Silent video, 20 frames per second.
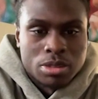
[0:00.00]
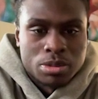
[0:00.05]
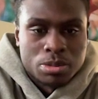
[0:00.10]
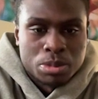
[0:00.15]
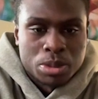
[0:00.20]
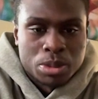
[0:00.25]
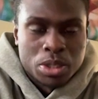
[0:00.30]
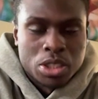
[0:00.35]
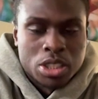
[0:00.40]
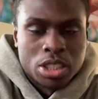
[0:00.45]

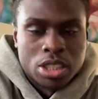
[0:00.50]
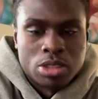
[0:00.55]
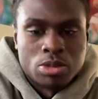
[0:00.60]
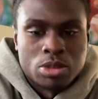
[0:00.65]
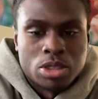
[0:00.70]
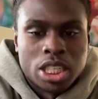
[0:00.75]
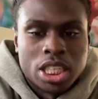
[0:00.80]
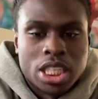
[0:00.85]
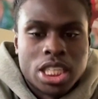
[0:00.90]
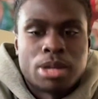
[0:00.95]
person
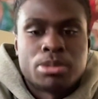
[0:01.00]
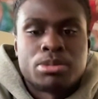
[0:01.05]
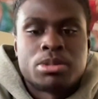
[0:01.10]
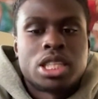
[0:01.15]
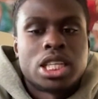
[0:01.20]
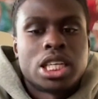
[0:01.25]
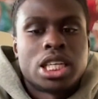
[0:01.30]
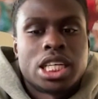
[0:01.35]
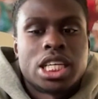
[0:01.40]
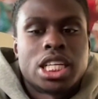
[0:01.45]
when it came to
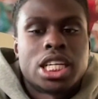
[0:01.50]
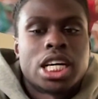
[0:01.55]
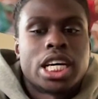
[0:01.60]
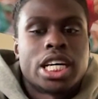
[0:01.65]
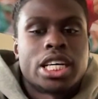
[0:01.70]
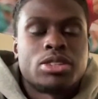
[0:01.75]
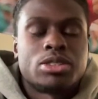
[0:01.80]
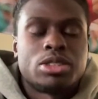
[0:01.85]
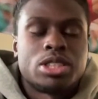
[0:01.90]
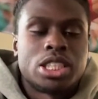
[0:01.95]
like
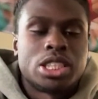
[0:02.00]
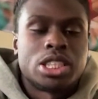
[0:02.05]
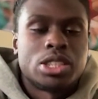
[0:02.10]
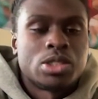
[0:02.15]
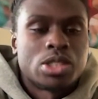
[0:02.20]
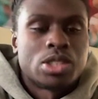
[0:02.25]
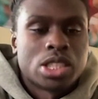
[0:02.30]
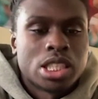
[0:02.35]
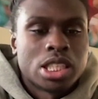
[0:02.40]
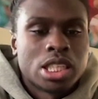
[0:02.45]
NIL
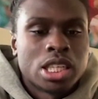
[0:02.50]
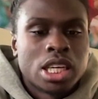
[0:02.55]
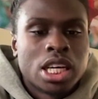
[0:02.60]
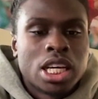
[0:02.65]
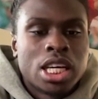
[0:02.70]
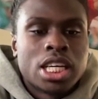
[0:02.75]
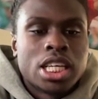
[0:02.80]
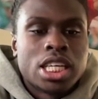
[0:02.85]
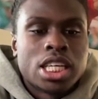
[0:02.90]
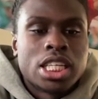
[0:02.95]
deals, and
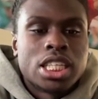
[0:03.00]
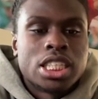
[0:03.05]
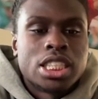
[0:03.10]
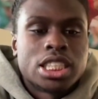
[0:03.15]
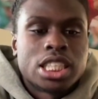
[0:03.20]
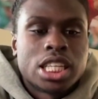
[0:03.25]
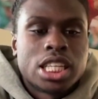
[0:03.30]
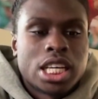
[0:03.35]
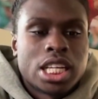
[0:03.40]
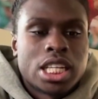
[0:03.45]
he
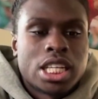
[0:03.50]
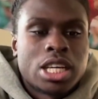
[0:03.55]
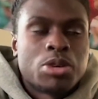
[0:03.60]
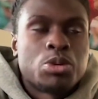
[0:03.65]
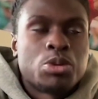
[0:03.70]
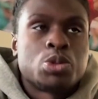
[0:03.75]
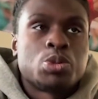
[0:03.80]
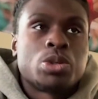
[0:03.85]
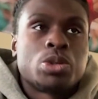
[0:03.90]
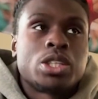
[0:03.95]
said it
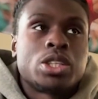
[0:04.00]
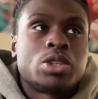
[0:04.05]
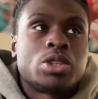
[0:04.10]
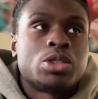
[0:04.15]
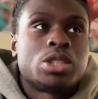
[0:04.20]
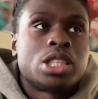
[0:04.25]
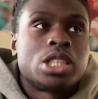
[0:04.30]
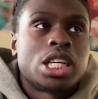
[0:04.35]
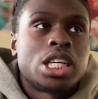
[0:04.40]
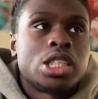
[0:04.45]
was one of
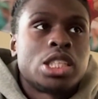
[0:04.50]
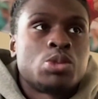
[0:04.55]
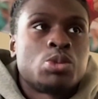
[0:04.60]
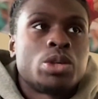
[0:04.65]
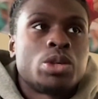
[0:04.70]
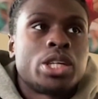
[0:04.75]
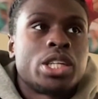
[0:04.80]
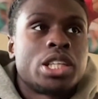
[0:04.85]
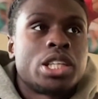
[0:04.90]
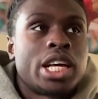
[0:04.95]
those things
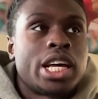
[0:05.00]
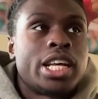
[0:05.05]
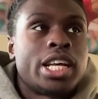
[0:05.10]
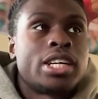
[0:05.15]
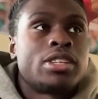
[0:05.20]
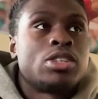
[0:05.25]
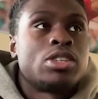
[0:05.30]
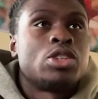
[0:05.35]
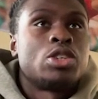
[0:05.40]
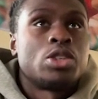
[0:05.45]
where
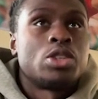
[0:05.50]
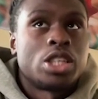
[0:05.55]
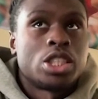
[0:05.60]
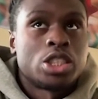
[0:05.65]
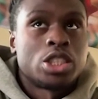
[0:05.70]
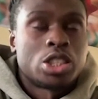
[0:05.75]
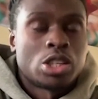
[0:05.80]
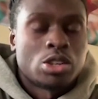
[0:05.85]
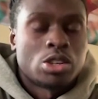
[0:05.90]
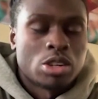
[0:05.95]
they
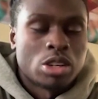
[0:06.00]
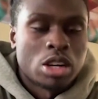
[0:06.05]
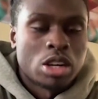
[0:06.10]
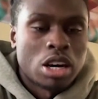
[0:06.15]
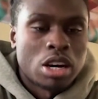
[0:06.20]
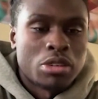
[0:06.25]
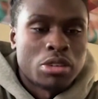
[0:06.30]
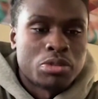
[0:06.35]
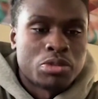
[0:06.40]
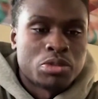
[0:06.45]
started
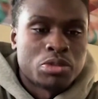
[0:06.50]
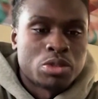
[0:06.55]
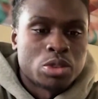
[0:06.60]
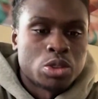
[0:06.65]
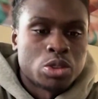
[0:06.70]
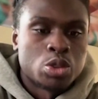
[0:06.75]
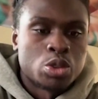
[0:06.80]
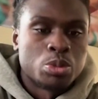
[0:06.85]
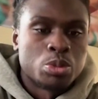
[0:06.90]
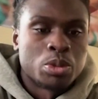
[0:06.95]
off
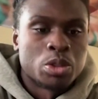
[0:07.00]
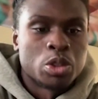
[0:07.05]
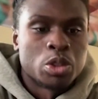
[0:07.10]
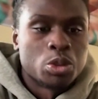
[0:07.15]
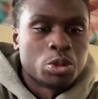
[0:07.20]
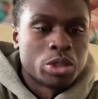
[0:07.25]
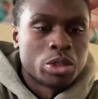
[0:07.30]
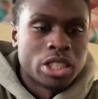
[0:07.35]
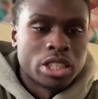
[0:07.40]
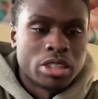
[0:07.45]
super
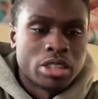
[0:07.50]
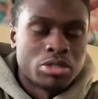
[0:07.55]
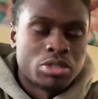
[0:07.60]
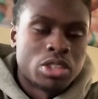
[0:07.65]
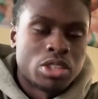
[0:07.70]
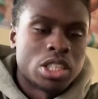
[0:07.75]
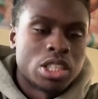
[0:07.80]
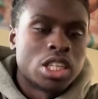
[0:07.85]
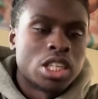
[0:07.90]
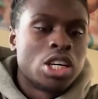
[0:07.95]
lucrative
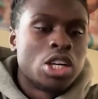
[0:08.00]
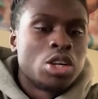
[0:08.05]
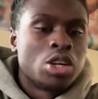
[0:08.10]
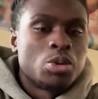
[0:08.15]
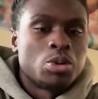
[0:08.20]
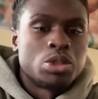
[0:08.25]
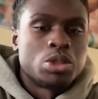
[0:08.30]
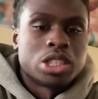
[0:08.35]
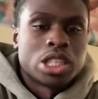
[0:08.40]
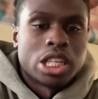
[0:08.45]
and
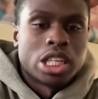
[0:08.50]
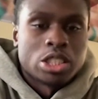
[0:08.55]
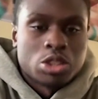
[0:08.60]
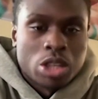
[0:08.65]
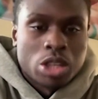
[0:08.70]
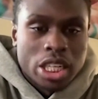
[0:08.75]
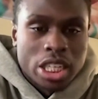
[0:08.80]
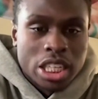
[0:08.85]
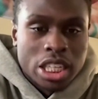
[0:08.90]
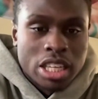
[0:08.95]
was like
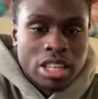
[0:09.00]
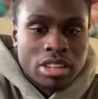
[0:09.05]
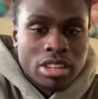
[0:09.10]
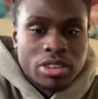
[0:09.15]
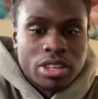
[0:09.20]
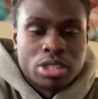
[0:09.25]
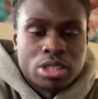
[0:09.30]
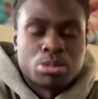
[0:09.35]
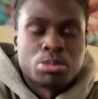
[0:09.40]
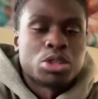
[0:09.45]
trying to give
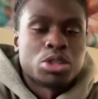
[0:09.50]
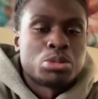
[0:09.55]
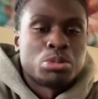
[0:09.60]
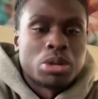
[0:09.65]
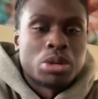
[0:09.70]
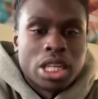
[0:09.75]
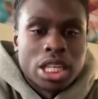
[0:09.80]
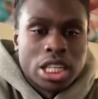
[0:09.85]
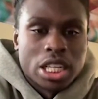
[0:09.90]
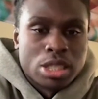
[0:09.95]
as much
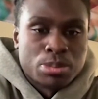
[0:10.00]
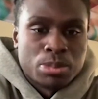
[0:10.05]
money as